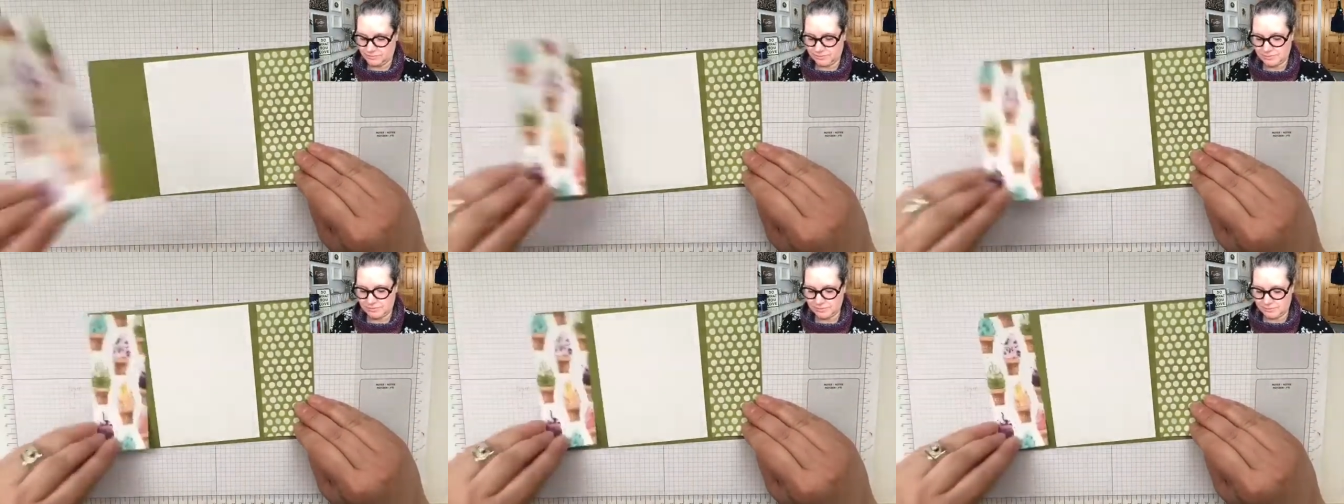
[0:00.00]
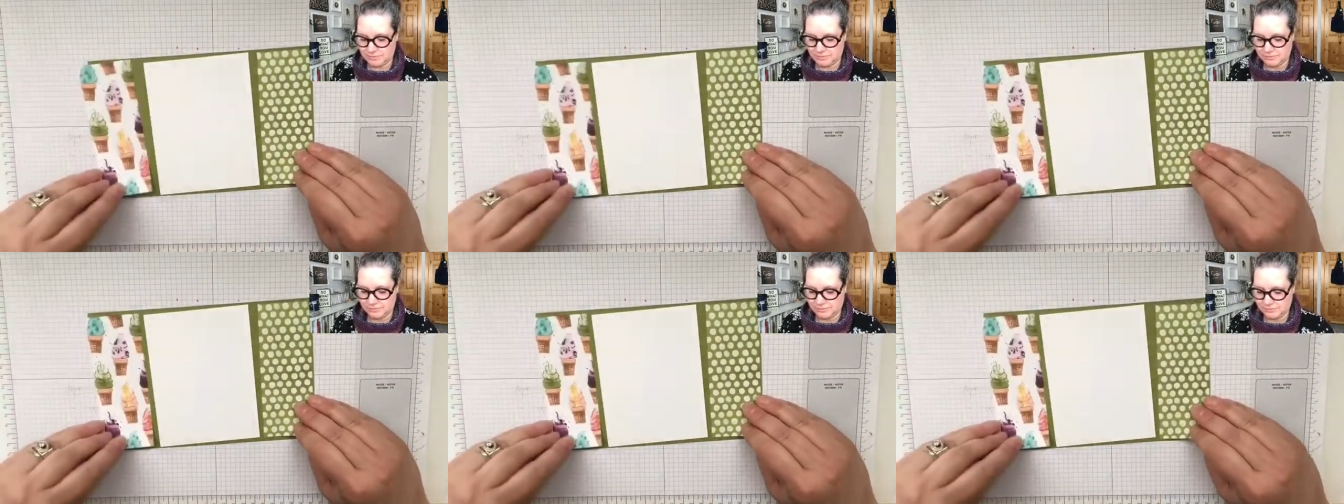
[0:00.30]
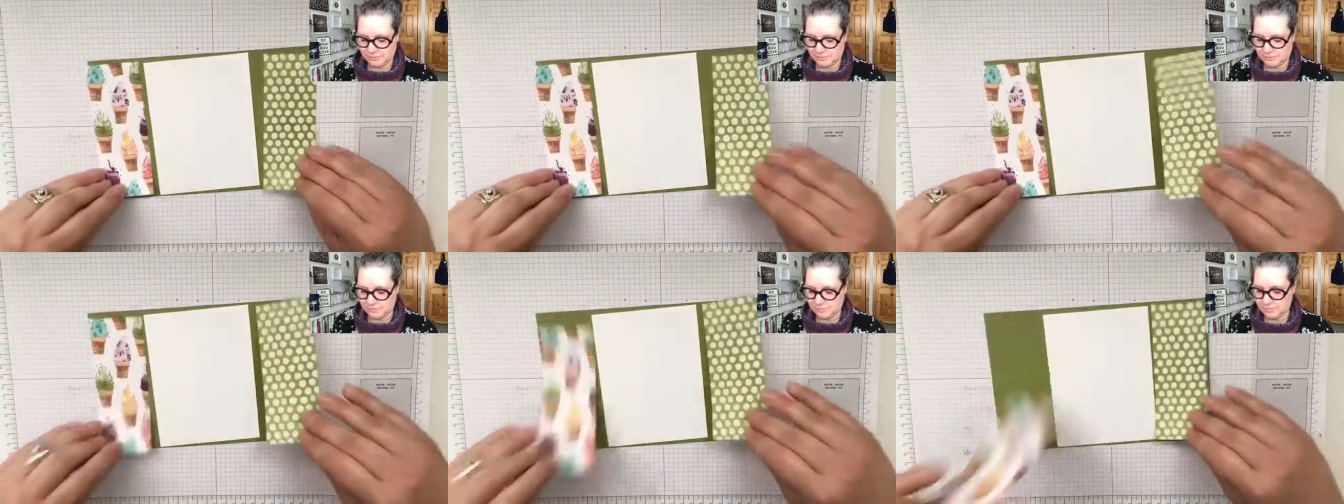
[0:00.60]
Ooh,
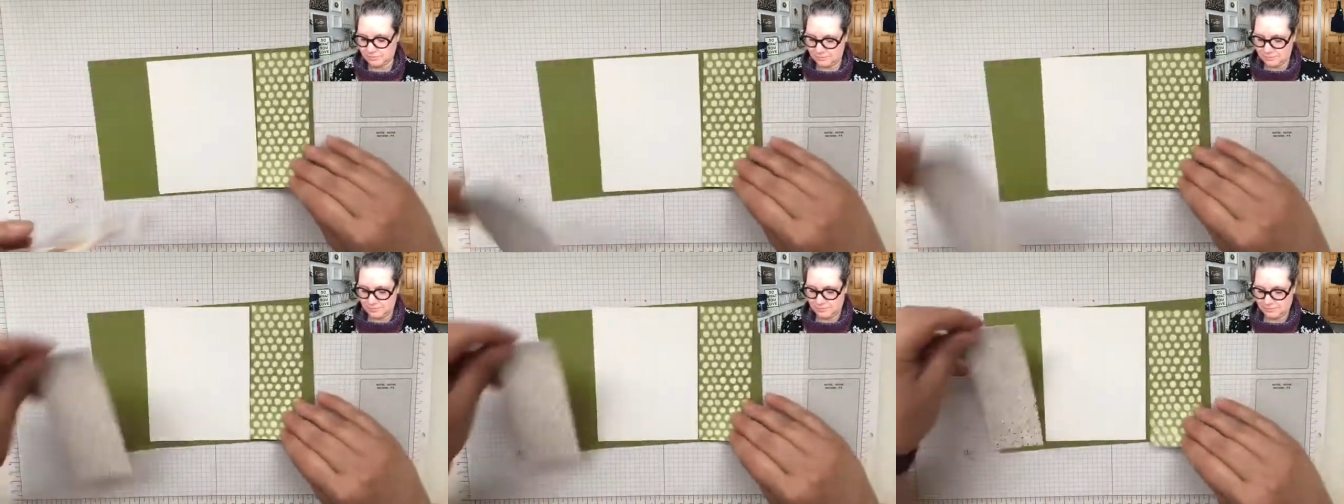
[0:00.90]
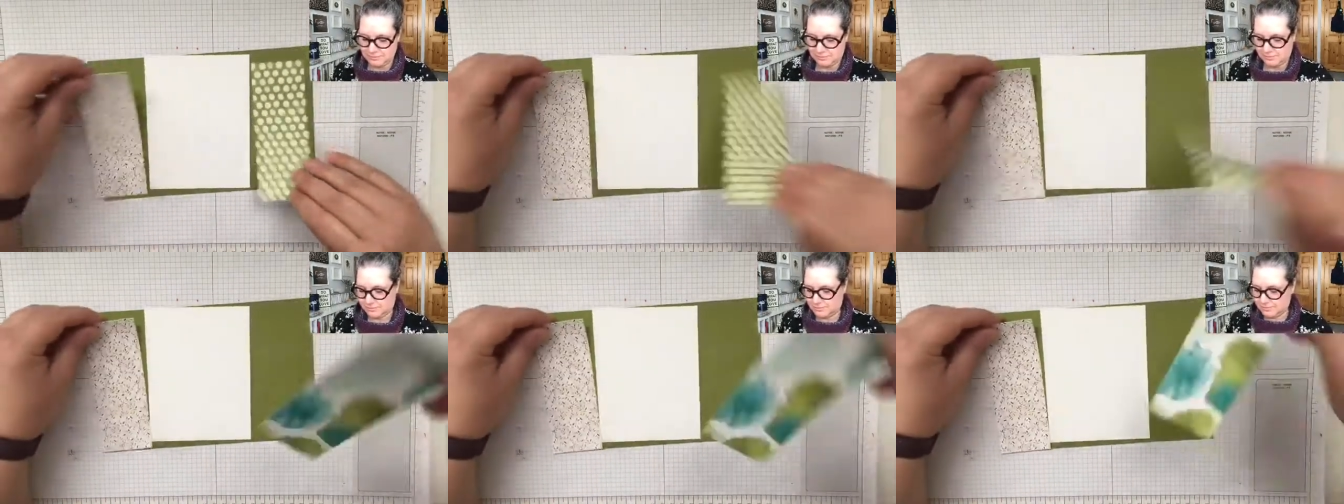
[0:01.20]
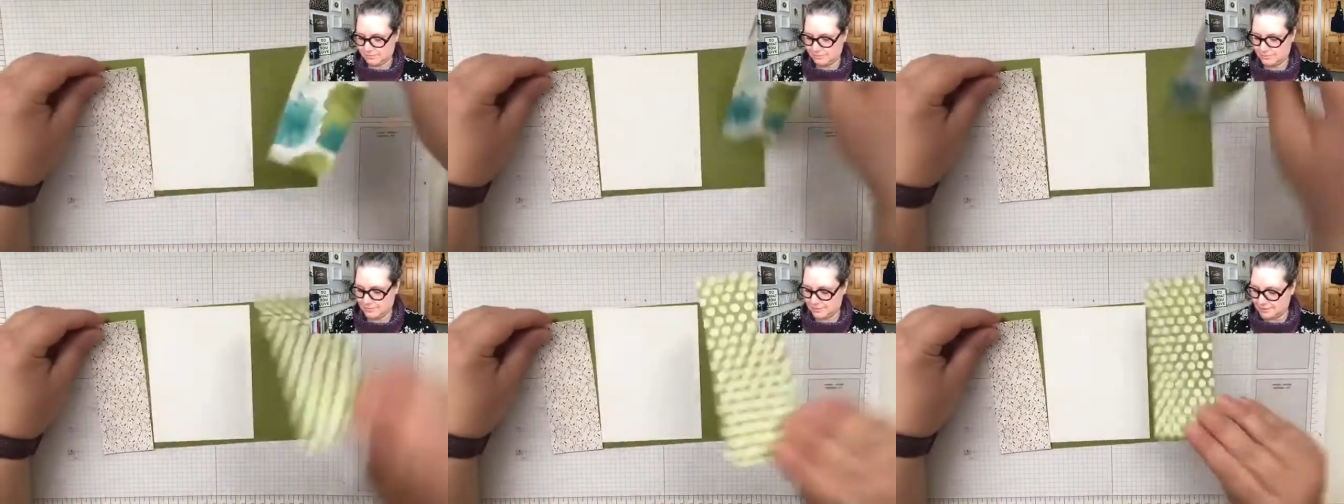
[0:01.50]
ooh,
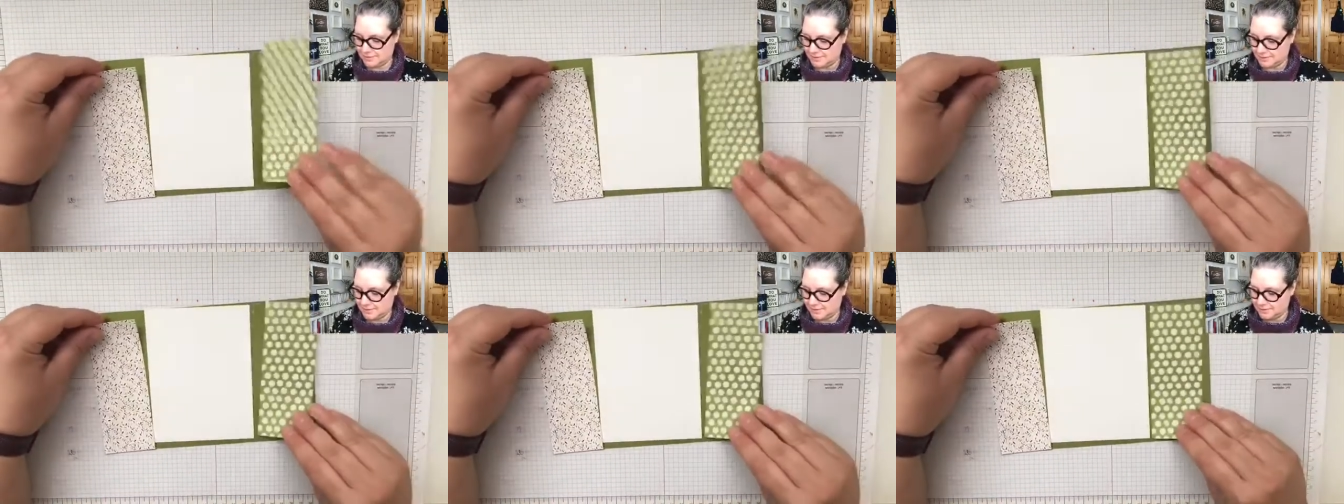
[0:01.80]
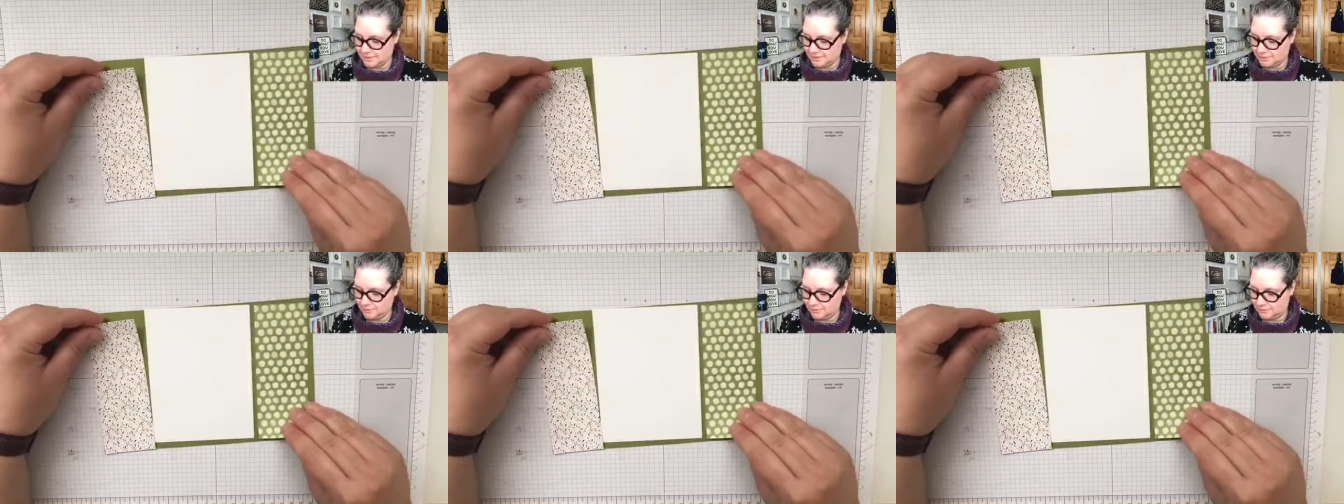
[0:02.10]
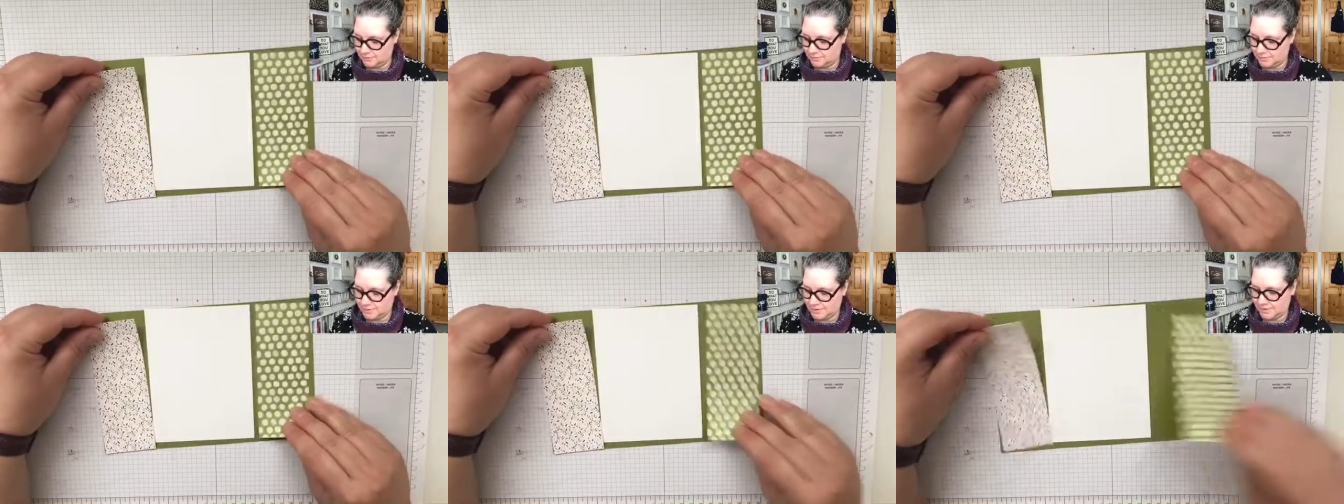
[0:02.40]
ooh,
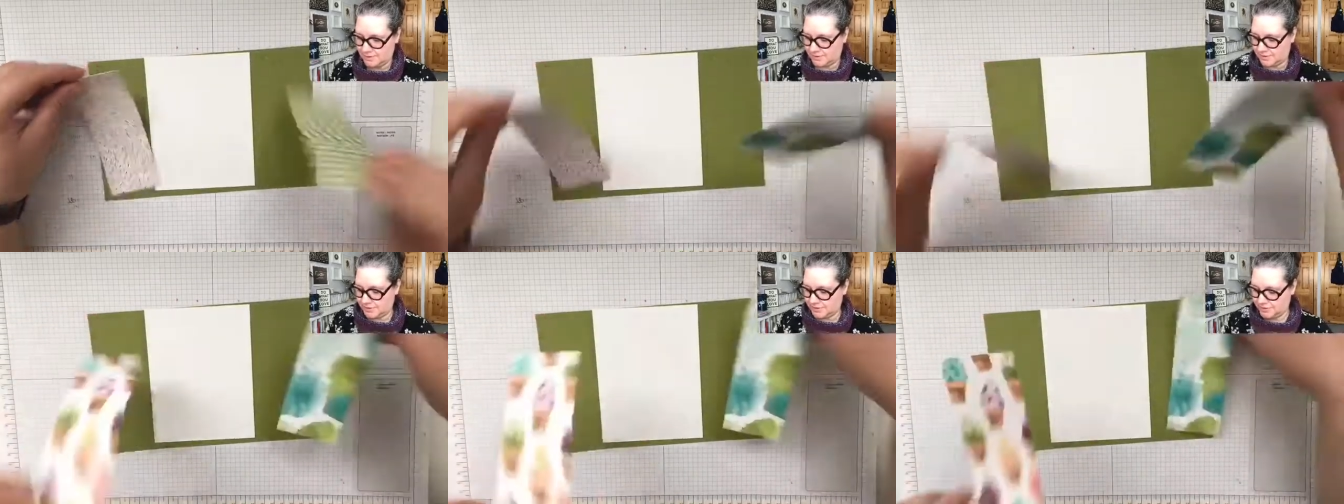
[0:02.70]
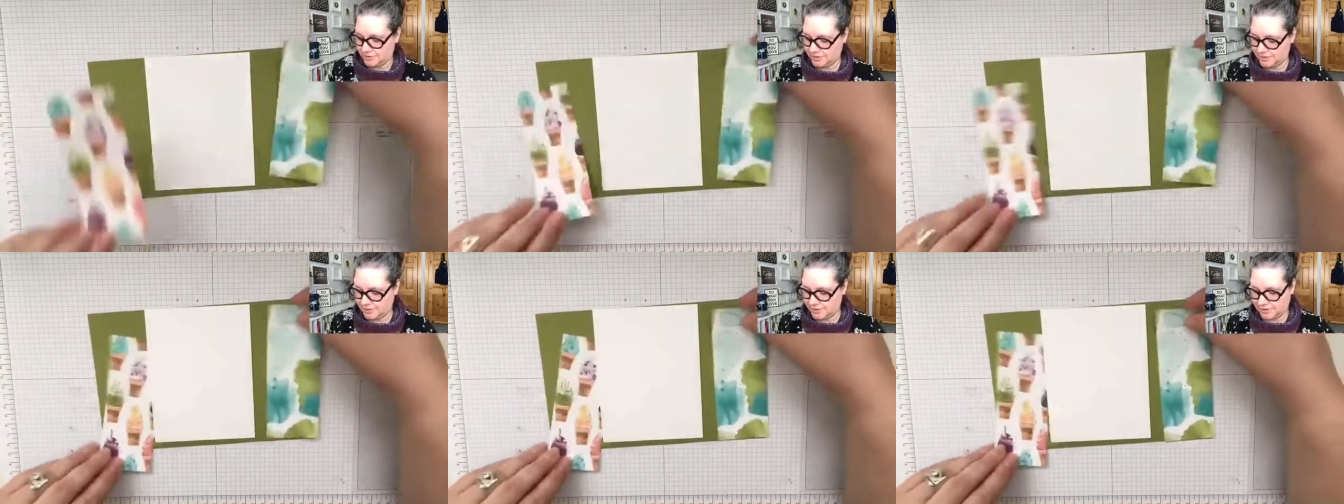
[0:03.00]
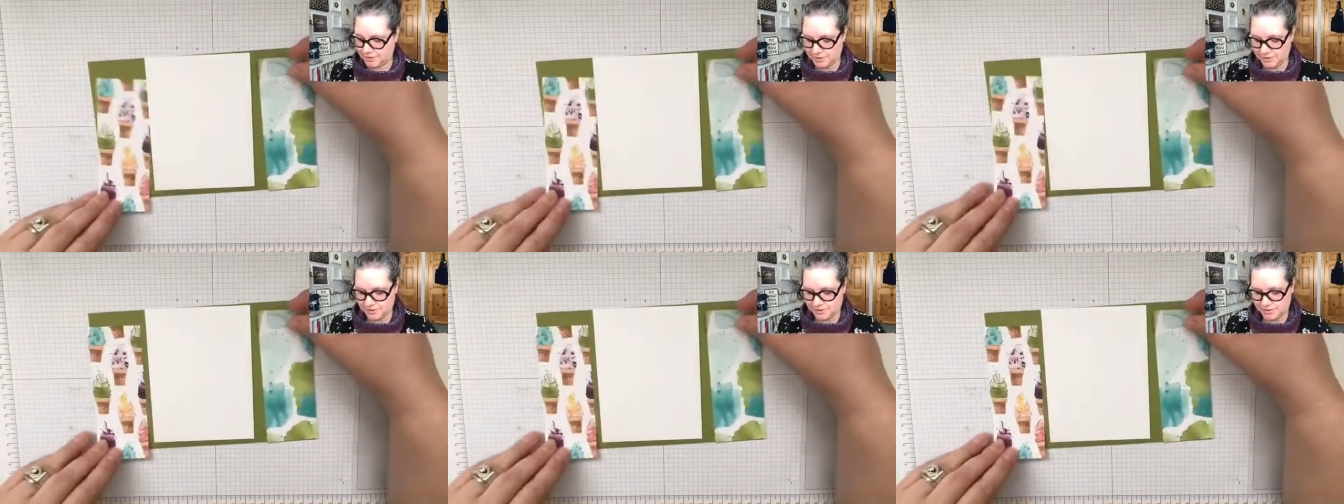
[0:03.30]
decisions,
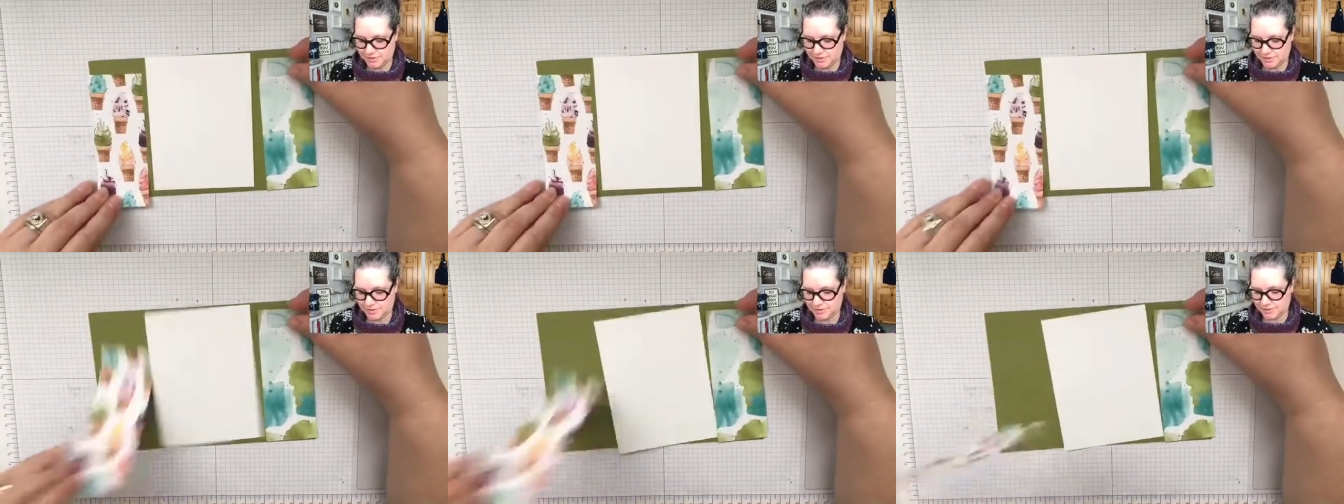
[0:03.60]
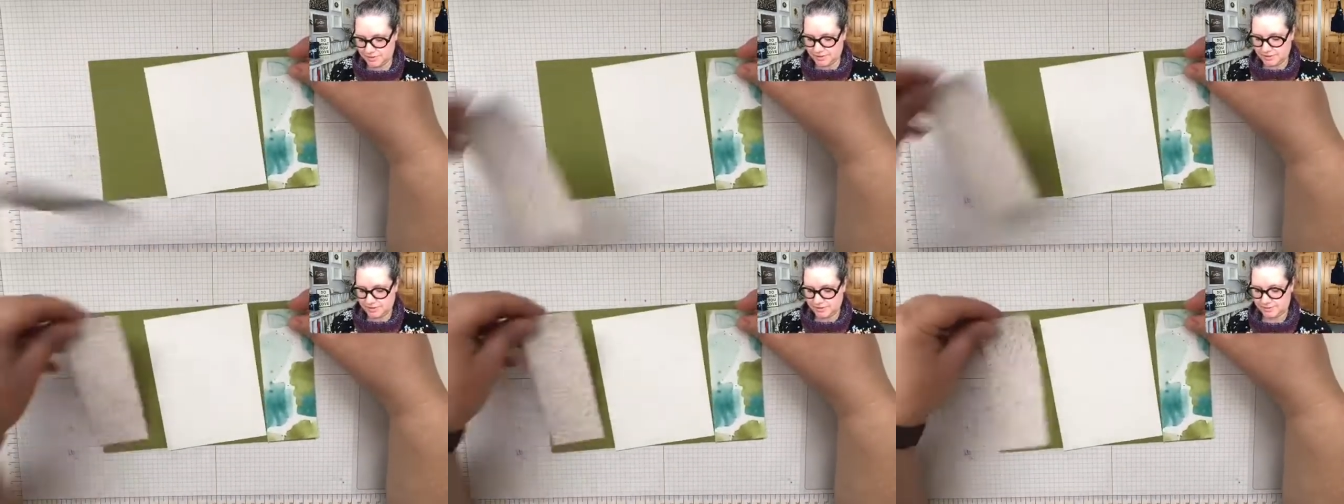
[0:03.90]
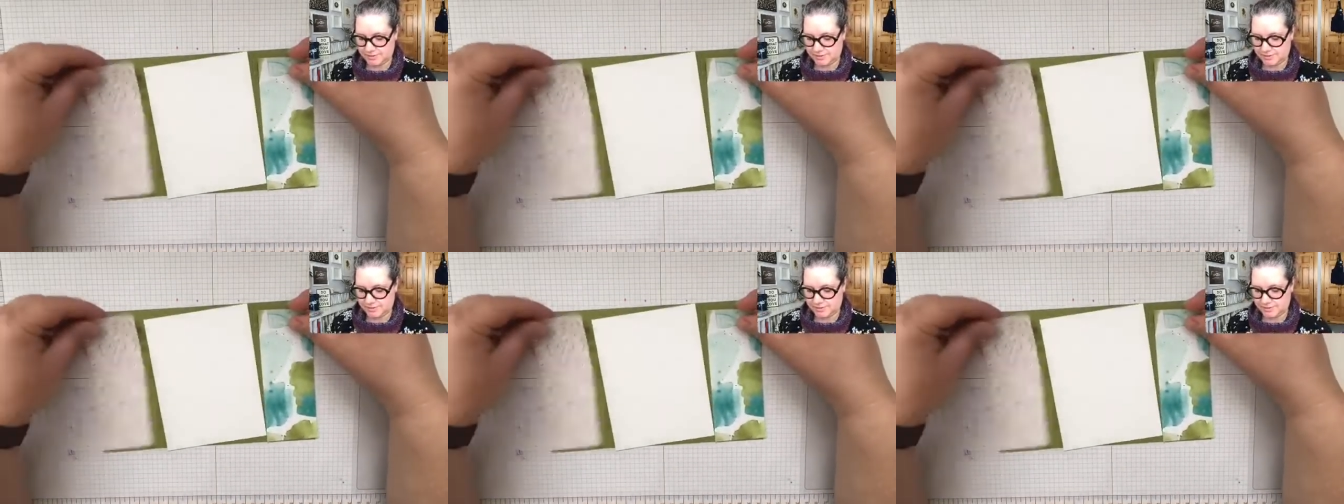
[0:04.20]
decisions.